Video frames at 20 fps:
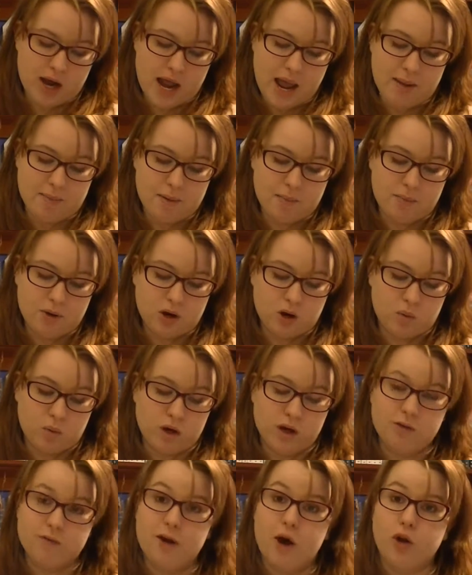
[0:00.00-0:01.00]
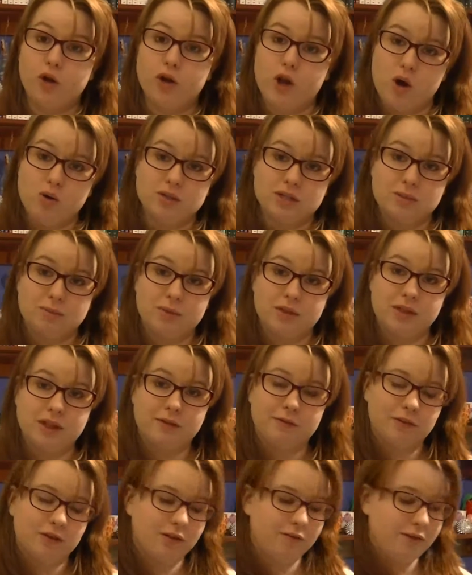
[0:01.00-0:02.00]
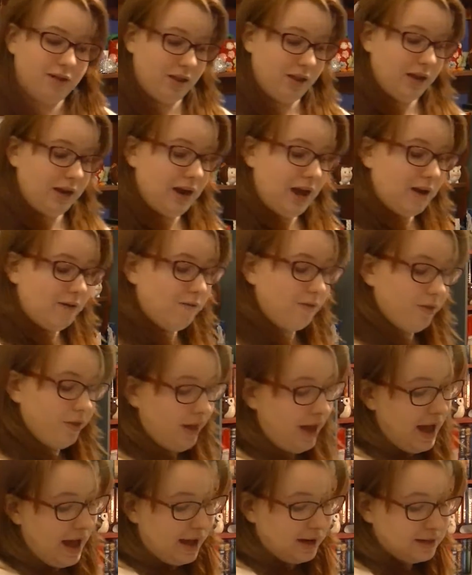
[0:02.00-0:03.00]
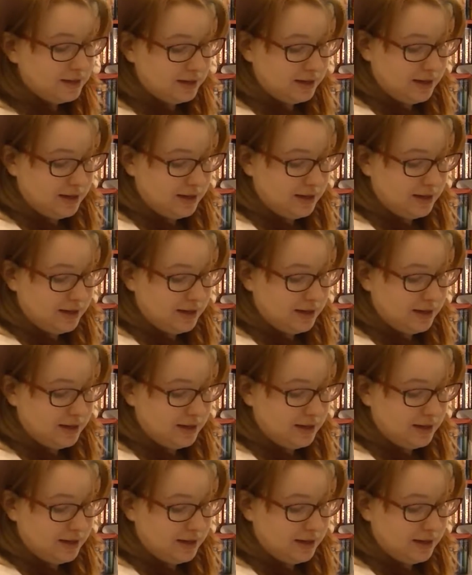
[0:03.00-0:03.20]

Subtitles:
Name a book where you felt no sympathy for the villain, and for that,